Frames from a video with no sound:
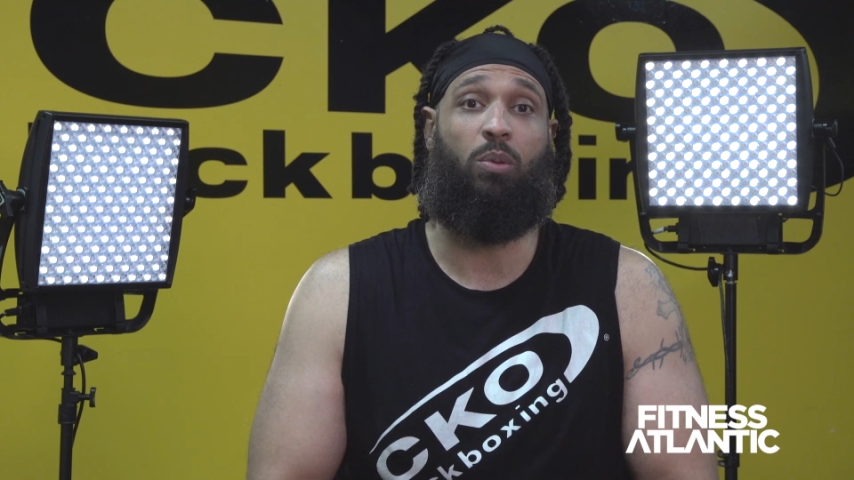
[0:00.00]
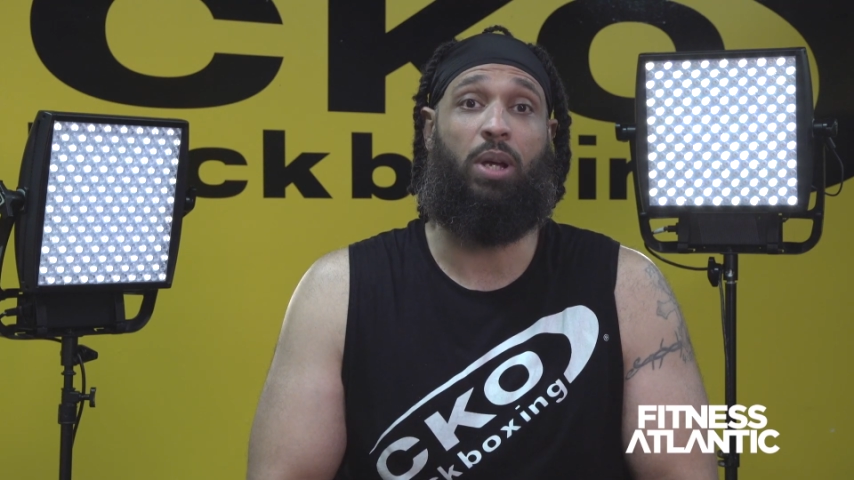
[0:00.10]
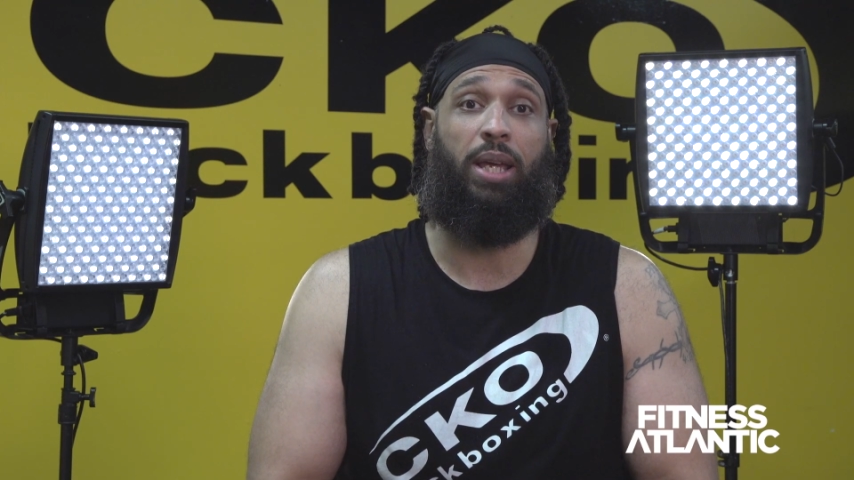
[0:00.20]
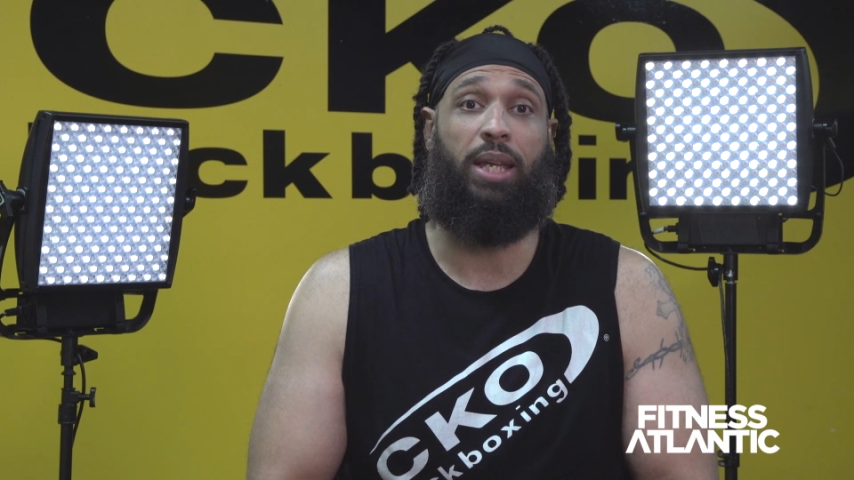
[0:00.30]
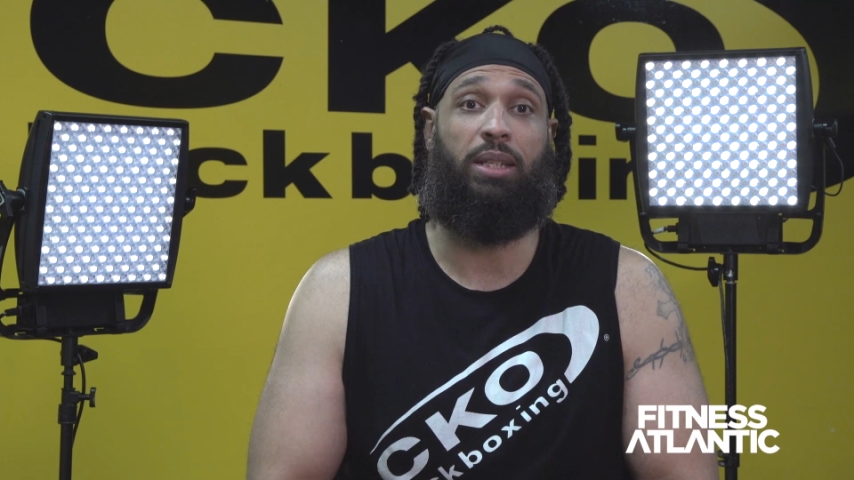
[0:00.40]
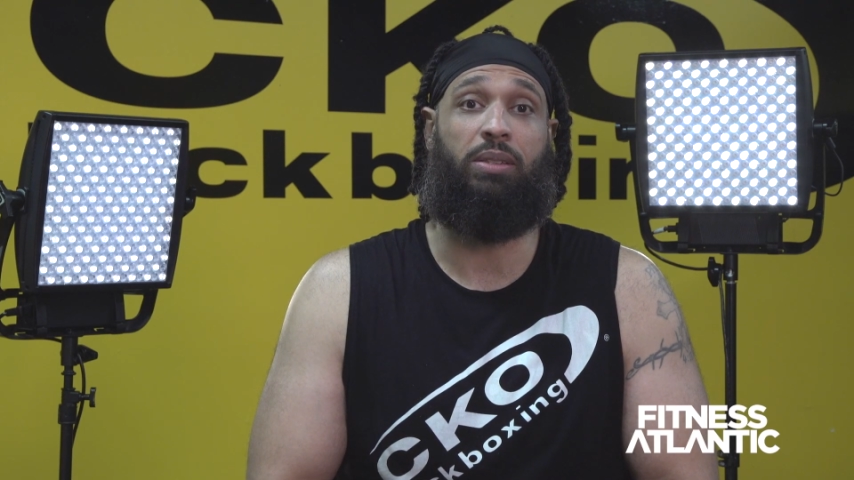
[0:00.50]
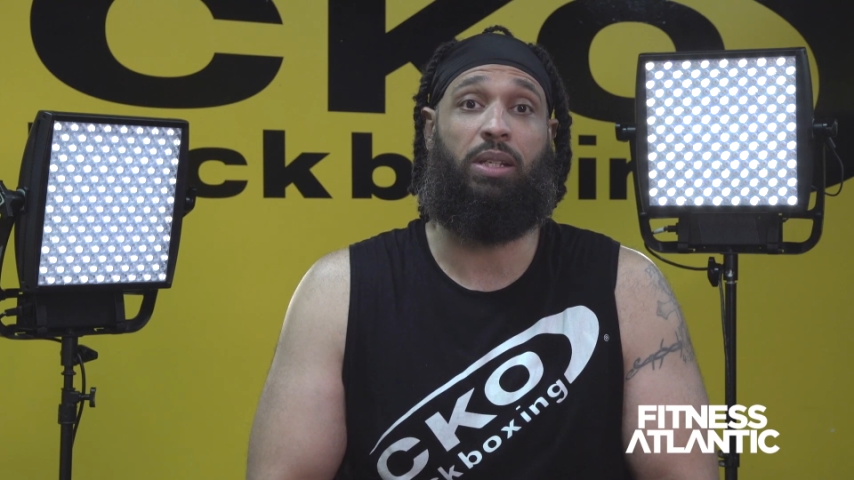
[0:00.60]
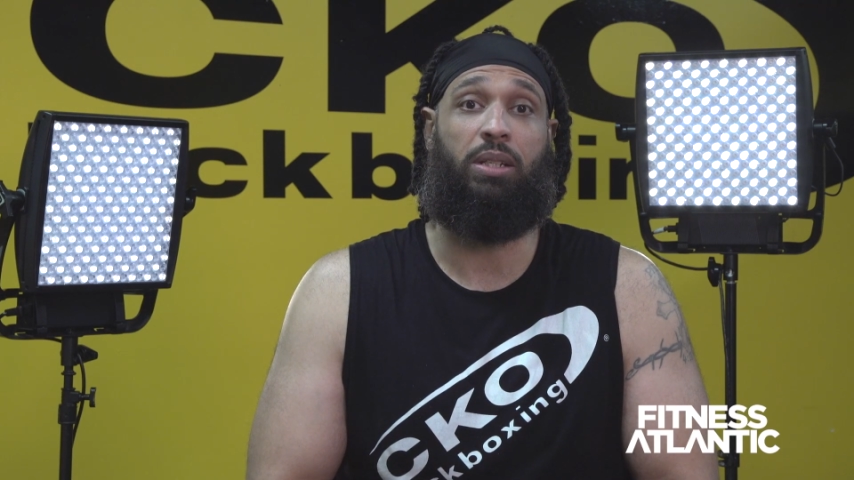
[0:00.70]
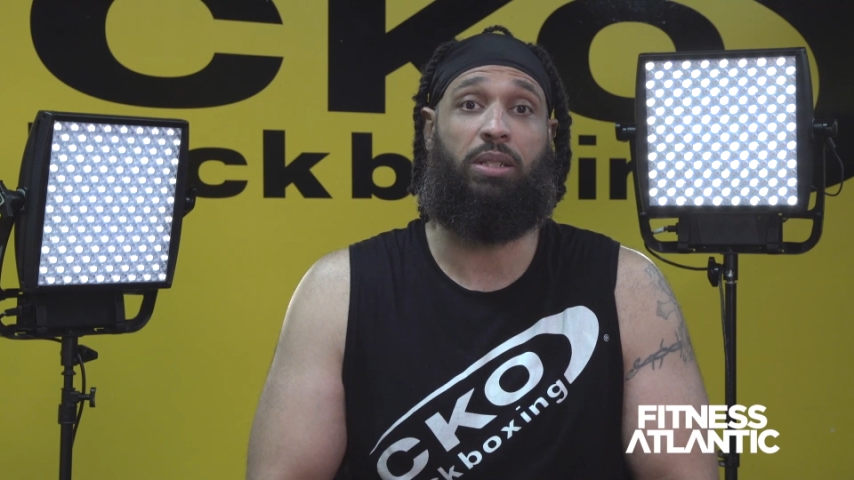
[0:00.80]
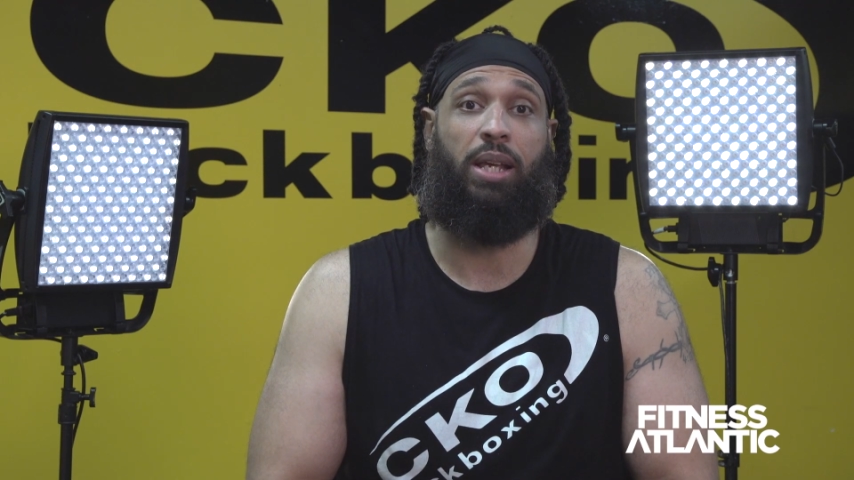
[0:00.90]
way and
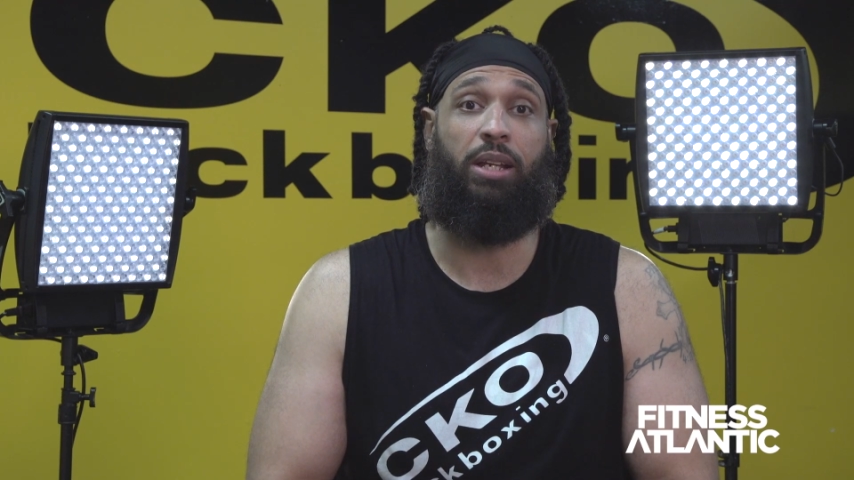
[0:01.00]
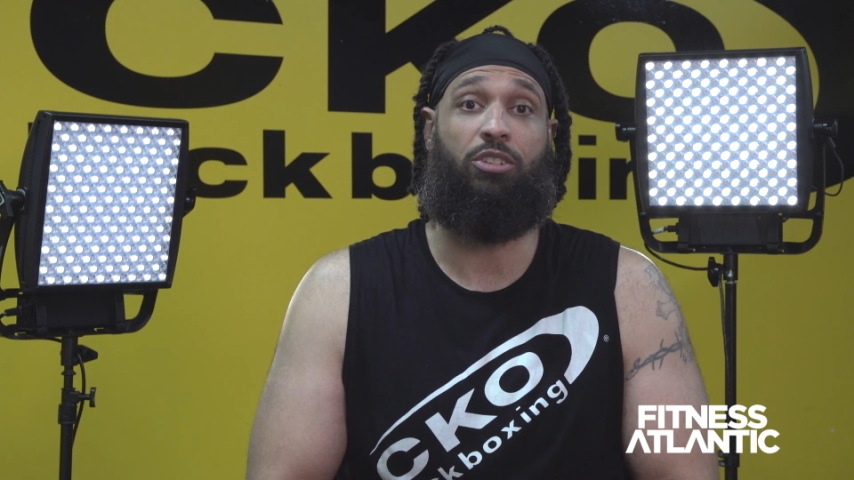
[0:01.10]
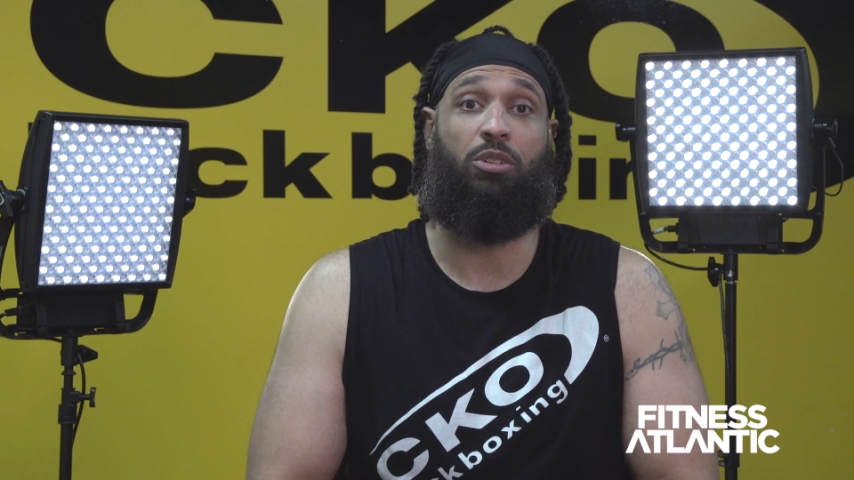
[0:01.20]
such like a